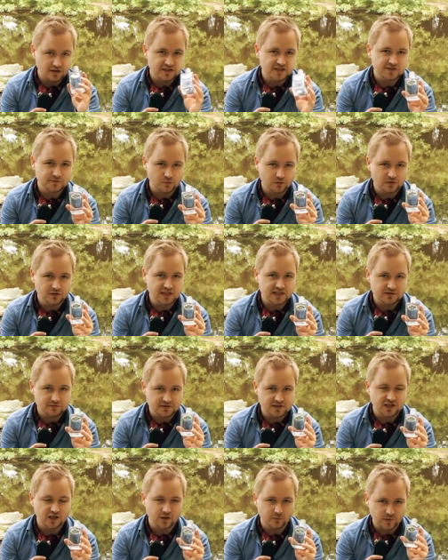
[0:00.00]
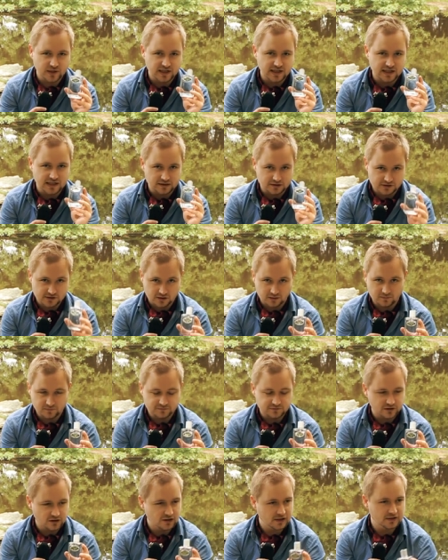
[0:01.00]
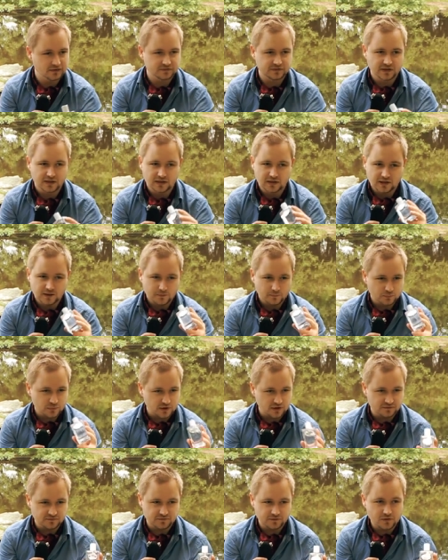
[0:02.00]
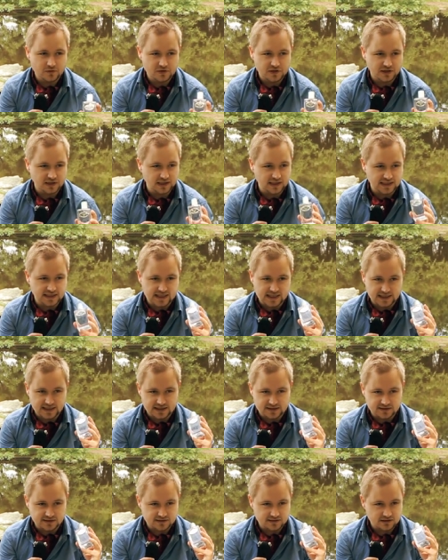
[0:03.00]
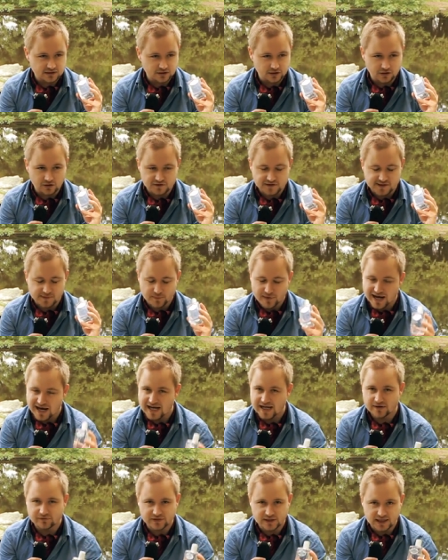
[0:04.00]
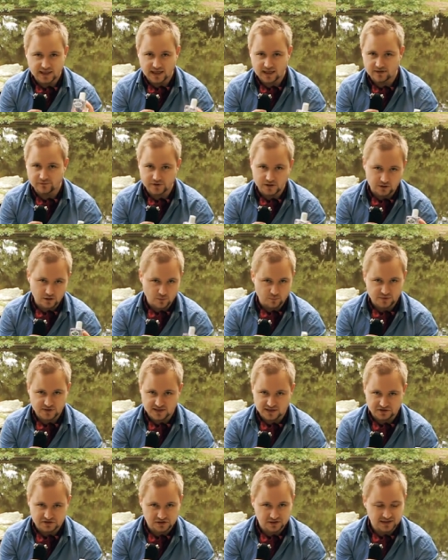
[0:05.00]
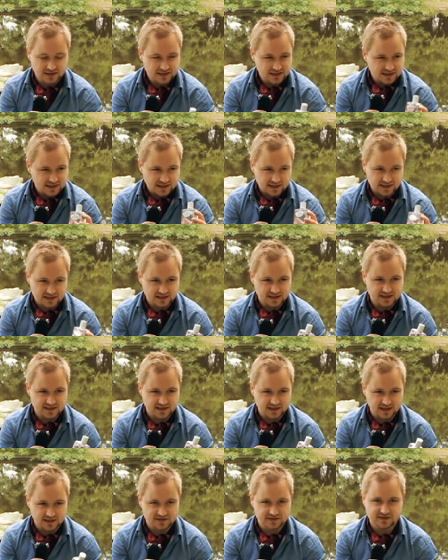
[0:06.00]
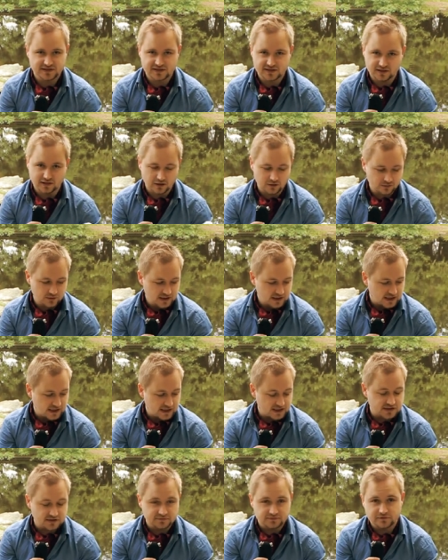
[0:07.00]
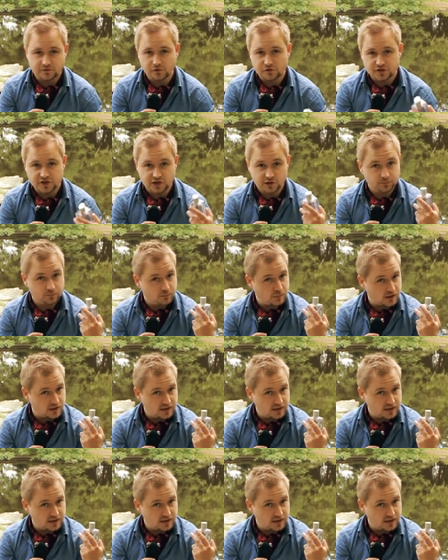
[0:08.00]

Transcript: I swore this was going to be in the top five, but unfortunately, it has got some heavy, heavy competition in this list, so it's unfortunate.